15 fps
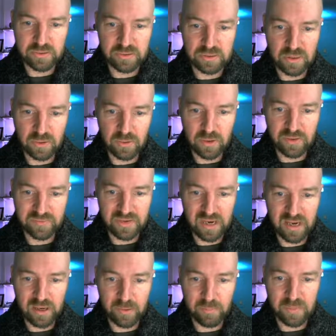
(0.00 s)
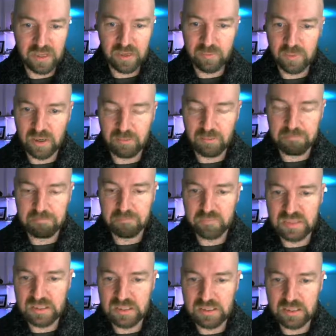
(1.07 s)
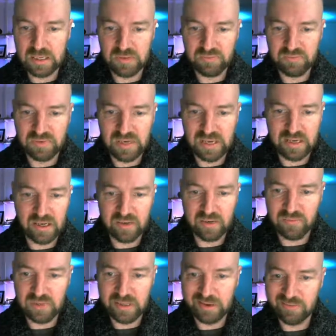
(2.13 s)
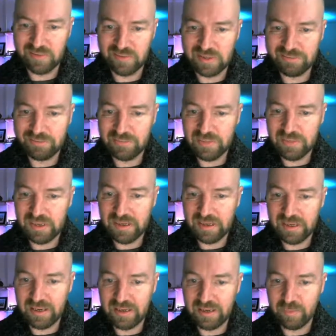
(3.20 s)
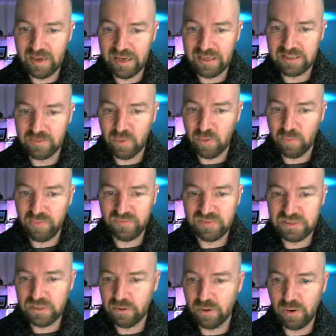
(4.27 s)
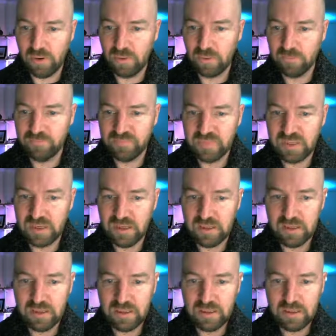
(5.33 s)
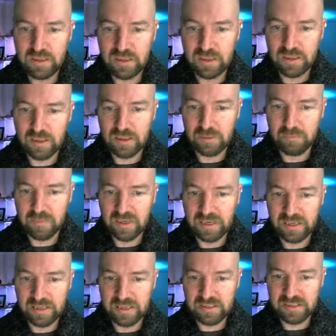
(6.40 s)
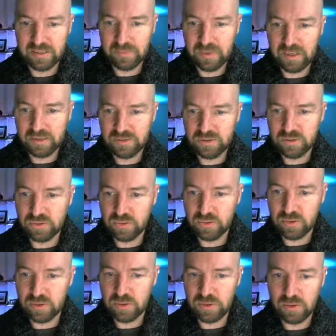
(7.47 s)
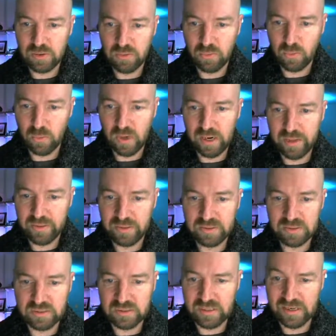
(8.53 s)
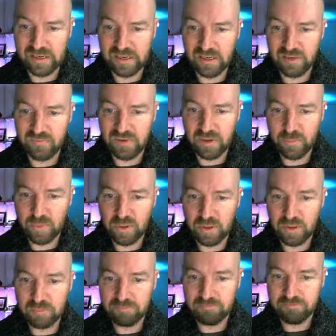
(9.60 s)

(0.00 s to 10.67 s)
So I've got a minimum of -11 and a maximum of 0. And I guess I'm not sure why this is a negative number.